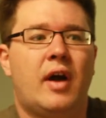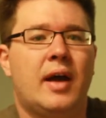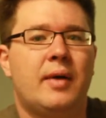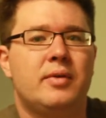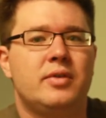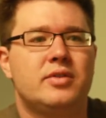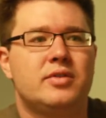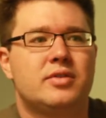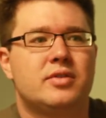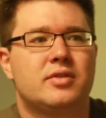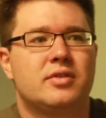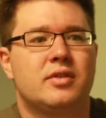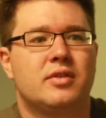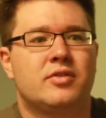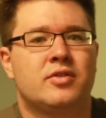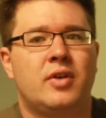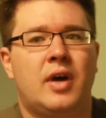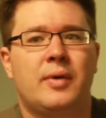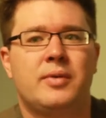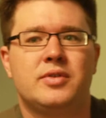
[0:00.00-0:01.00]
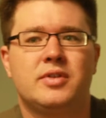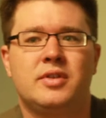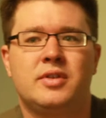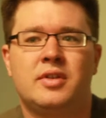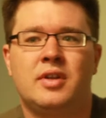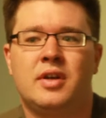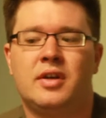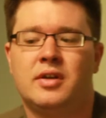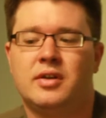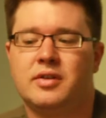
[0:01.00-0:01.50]
I was, so I was in
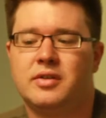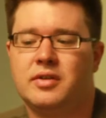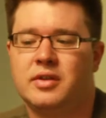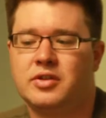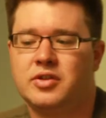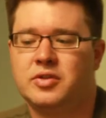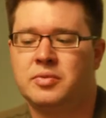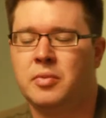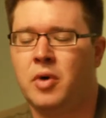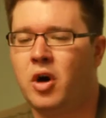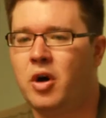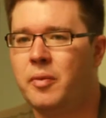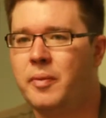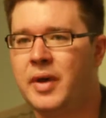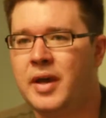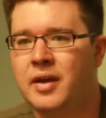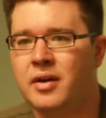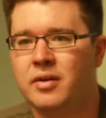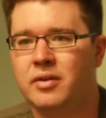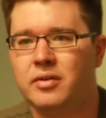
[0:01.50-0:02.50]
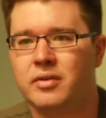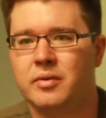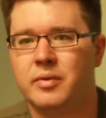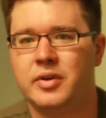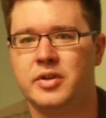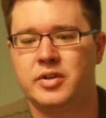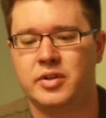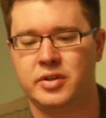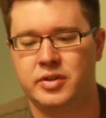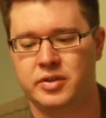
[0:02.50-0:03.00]
the, a small panel,
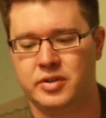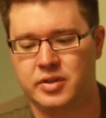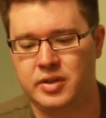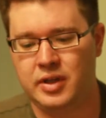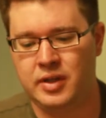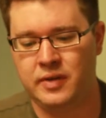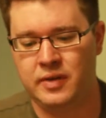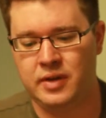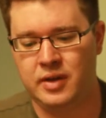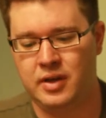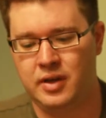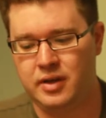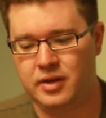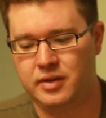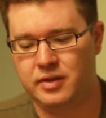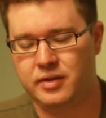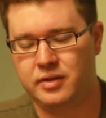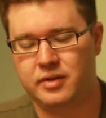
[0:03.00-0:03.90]
which is in the,